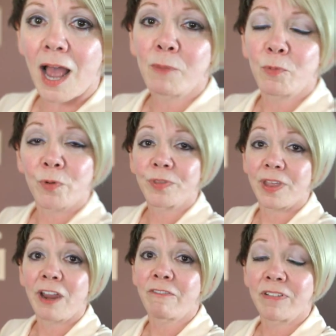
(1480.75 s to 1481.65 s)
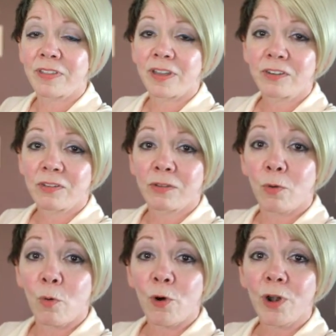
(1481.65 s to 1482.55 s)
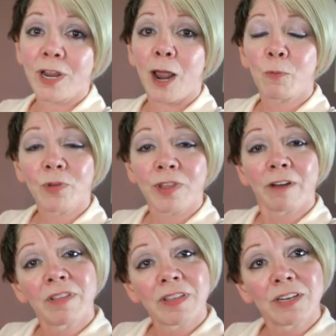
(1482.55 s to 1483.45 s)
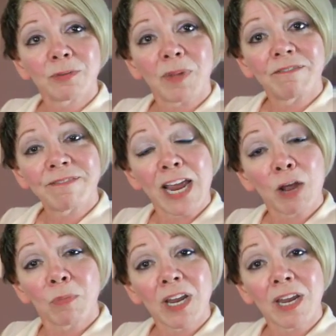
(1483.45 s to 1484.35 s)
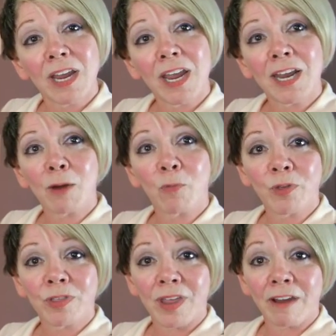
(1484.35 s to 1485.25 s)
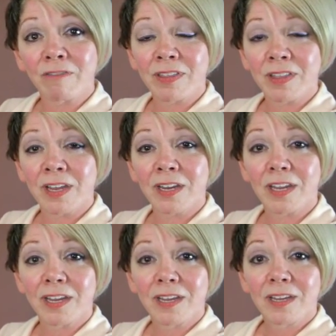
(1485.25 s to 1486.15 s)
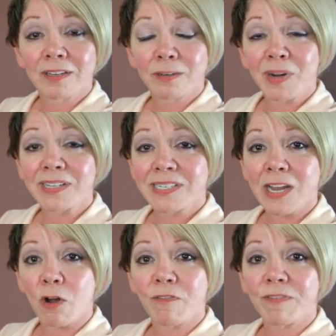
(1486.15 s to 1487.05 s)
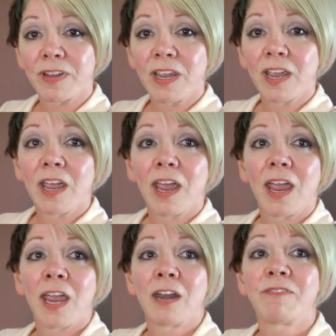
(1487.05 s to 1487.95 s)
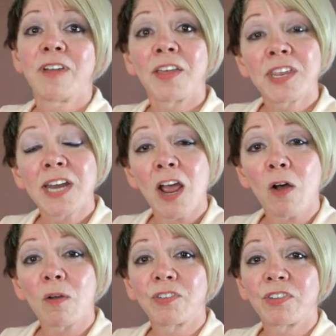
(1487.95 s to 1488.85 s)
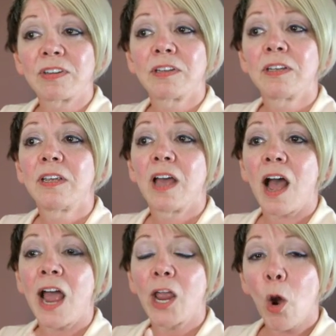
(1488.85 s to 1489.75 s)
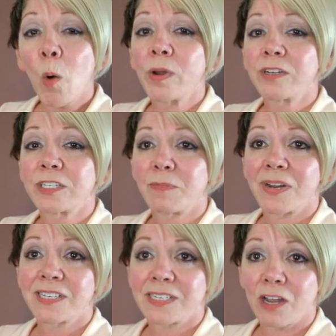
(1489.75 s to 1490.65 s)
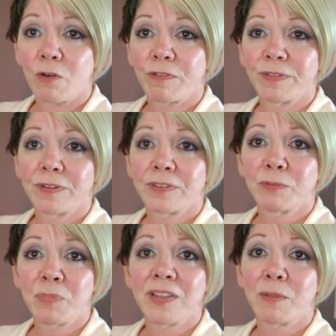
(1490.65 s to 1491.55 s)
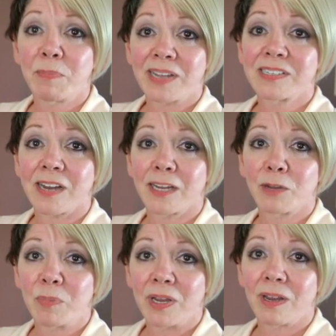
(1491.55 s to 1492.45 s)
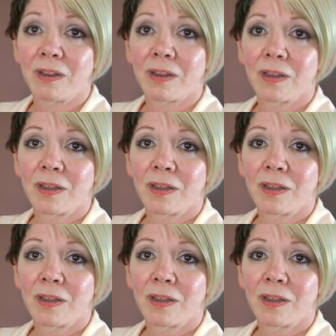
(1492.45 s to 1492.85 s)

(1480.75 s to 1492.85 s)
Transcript: I'm worth everything to the Lord, I'm worth everything to my family, and I'm worth everything to myself. And if nothing else, I owe it to myself to be the best I can be.